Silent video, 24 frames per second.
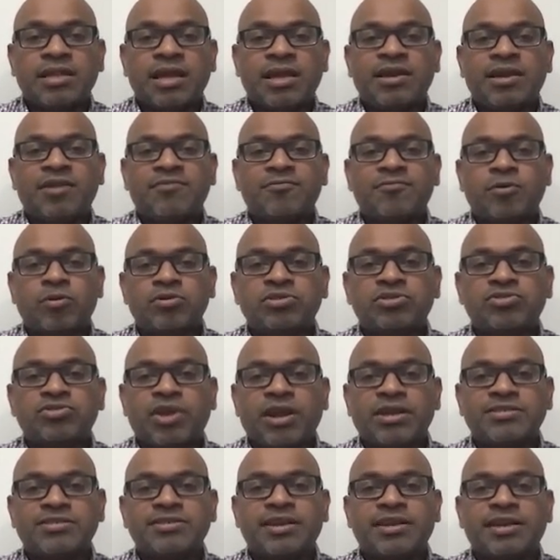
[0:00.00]
that, of course,
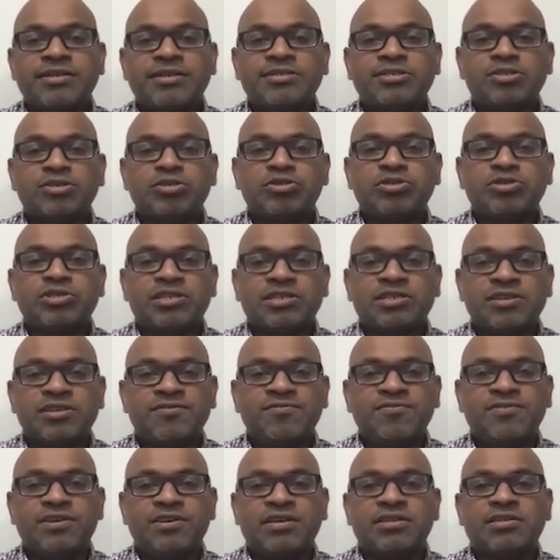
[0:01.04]
translates into
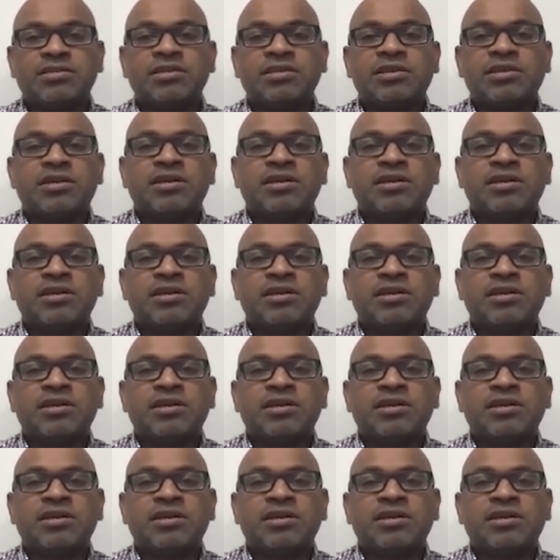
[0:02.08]
significant